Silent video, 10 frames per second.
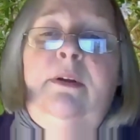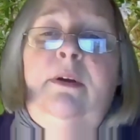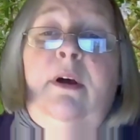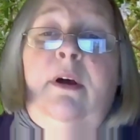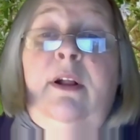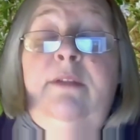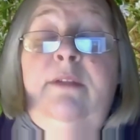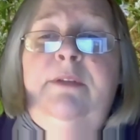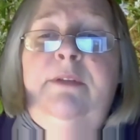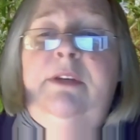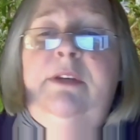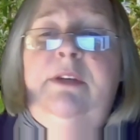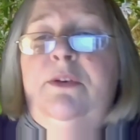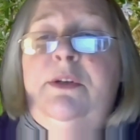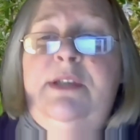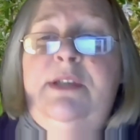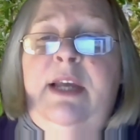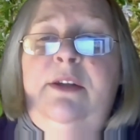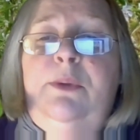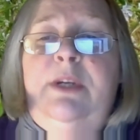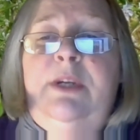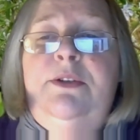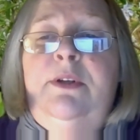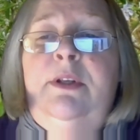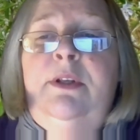half of the question, or the second question,